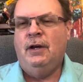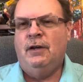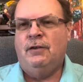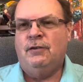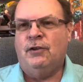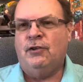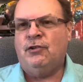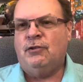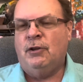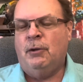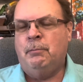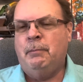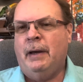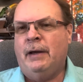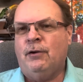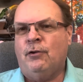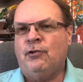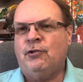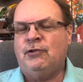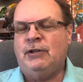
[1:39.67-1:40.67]
The, the
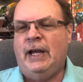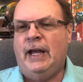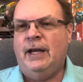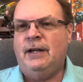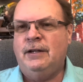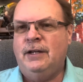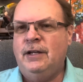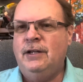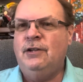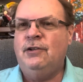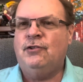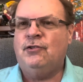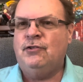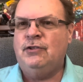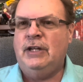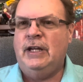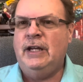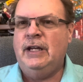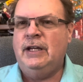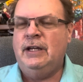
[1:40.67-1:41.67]
metal stand hit his
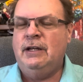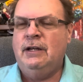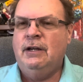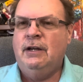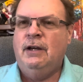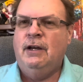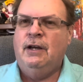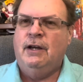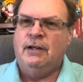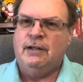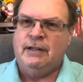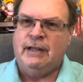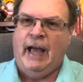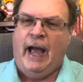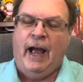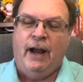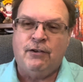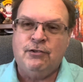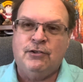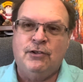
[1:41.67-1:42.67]
knee,
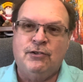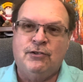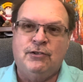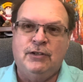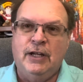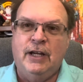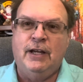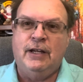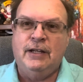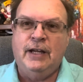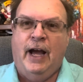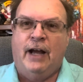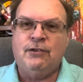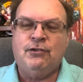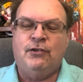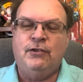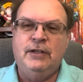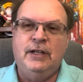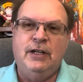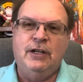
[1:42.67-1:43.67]
gashed his knee. He
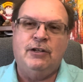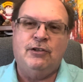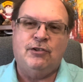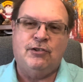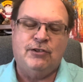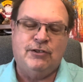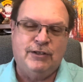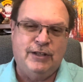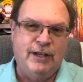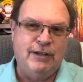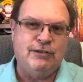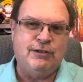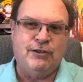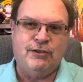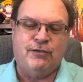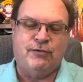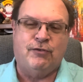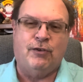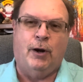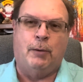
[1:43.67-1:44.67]
actually needed
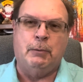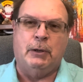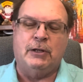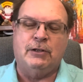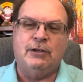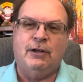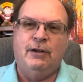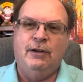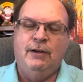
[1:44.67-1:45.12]
stitches from it.